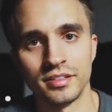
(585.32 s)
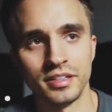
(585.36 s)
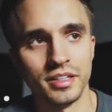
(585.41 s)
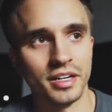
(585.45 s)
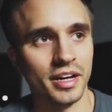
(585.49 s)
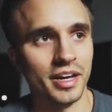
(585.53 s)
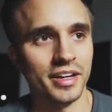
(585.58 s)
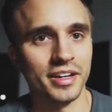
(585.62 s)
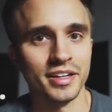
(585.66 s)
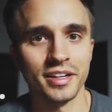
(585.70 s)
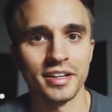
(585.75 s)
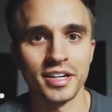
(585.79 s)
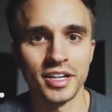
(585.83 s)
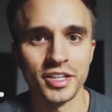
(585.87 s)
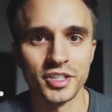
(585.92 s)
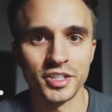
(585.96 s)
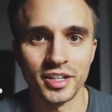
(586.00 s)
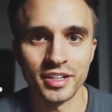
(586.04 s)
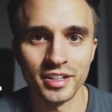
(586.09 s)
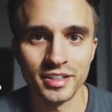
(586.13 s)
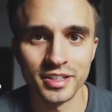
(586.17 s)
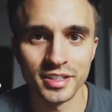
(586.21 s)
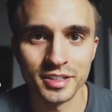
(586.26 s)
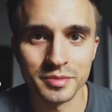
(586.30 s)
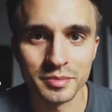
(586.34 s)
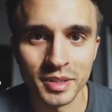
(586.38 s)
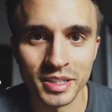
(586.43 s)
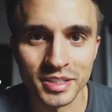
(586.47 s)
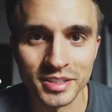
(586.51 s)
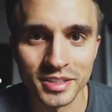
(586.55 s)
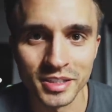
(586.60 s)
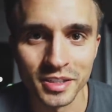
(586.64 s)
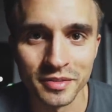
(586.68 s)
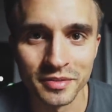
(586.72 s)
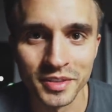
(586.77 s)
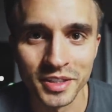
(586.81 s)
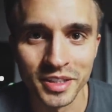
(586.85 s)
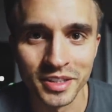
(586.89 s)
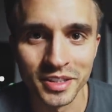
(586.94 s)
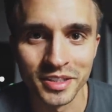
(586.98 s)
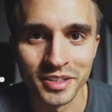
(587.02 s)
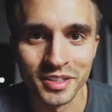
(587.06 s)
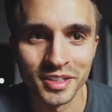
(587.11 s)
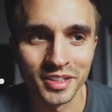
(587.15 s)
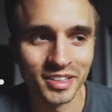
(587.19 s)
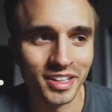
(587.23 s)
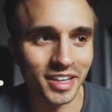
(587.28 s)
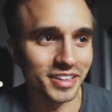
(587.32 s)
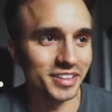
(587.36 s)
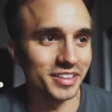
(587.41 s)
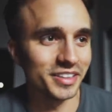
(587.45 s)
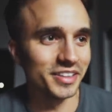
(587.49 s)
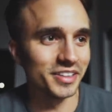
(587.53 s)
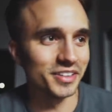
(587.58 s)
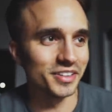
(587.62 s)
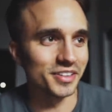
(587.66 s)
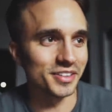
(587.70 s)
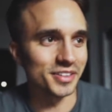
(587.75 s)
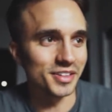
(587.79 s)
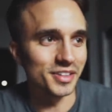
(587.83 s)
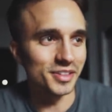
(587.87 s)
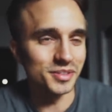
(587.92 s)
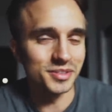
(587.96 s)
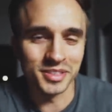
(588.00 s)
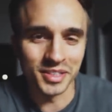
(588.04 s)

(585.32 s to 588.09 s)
I didn't catch on to this myself either till like a year ago.